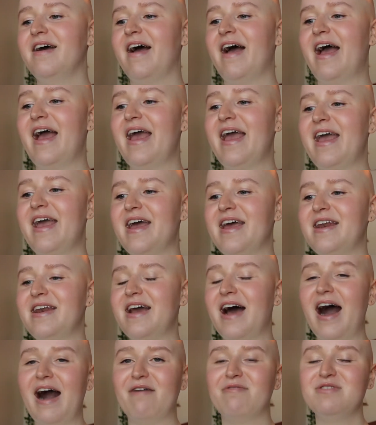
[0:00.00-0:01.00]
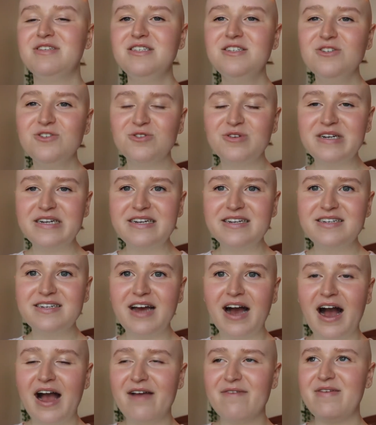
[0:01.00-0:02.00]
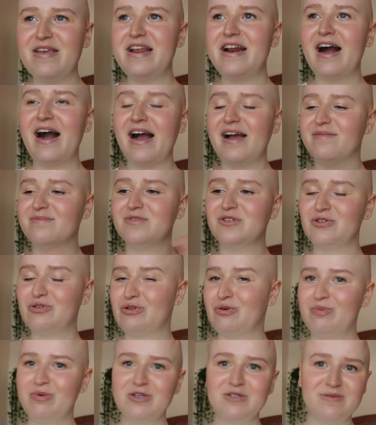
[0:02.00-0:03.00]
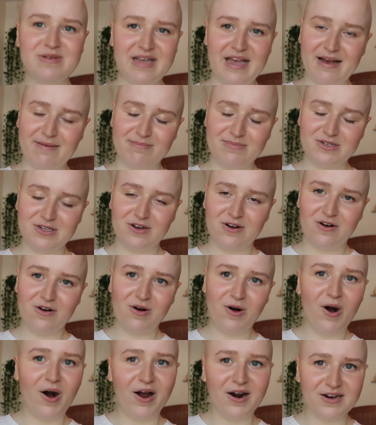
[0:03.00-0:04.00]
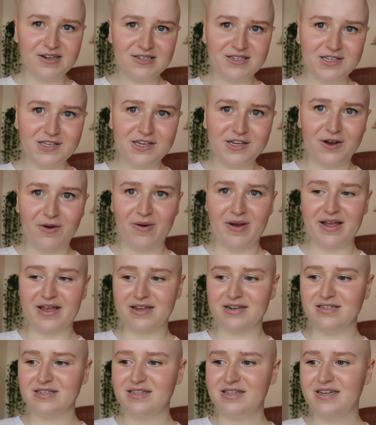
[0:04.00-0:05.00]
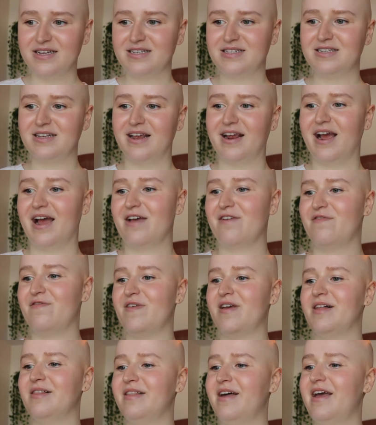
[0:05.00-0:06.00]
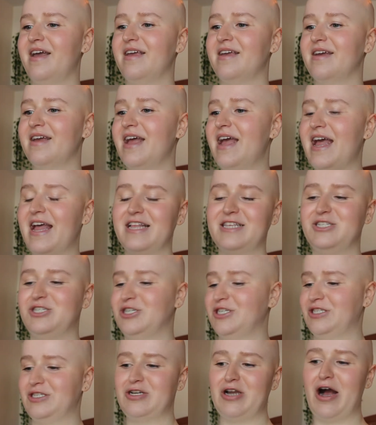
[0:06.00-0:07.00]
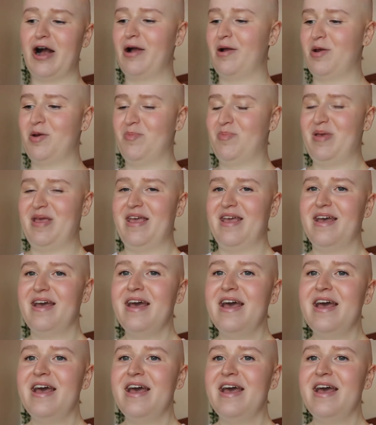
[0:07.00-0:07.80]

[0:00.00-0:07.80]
and I was intrigued. I mean, I'm super skeptical honestly going into this. Like I feel like it's just not going to be